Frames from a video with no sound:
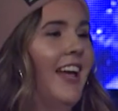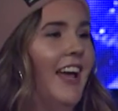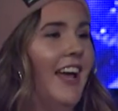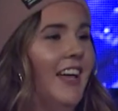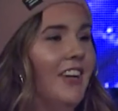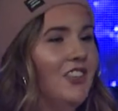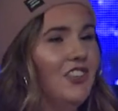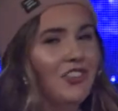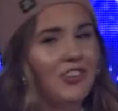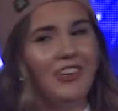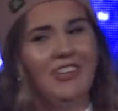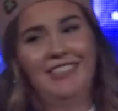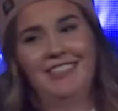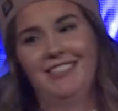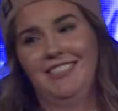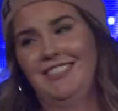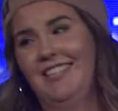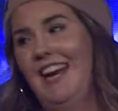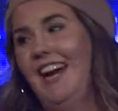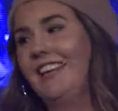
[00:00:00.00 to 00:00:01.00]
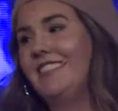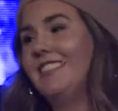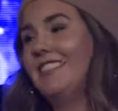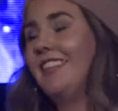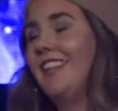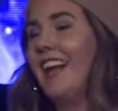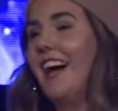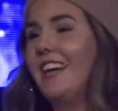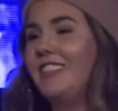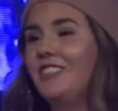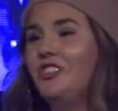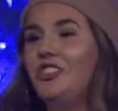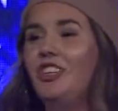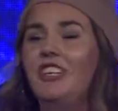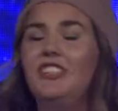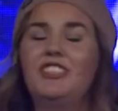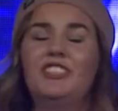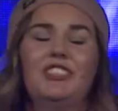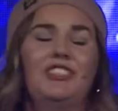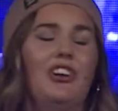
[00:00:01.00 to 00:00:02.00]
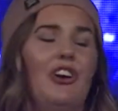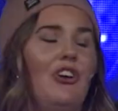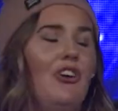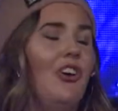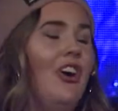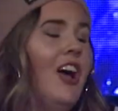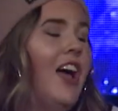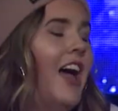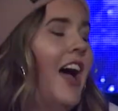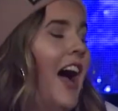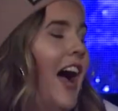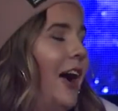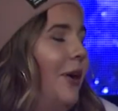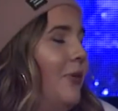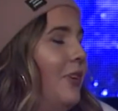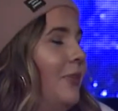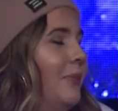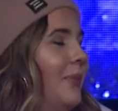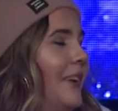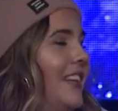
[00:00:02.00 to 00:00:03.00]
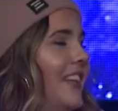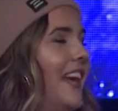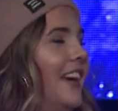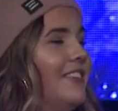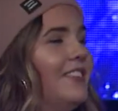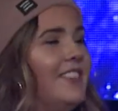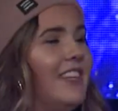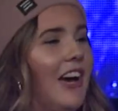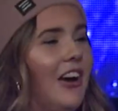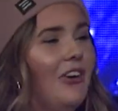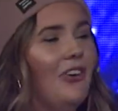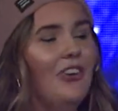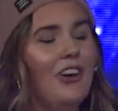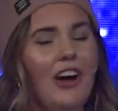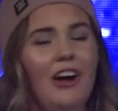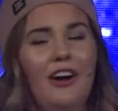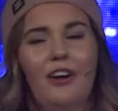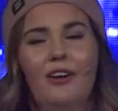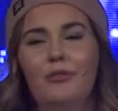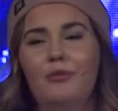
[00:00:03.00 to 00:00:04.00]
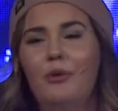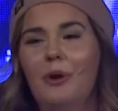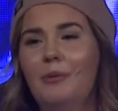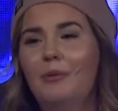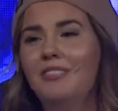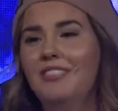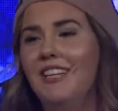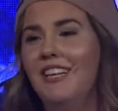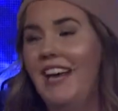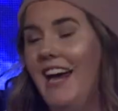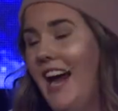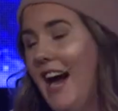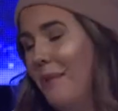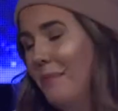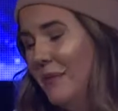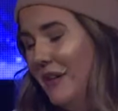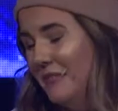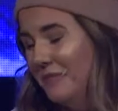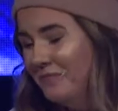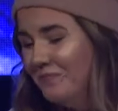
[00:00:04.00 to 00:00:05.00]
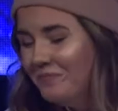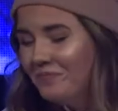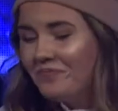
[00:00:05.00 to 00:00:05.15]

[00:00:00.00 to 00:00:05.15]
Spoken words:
and joined the dance class just so I wouldn't be left out of what was going to happen.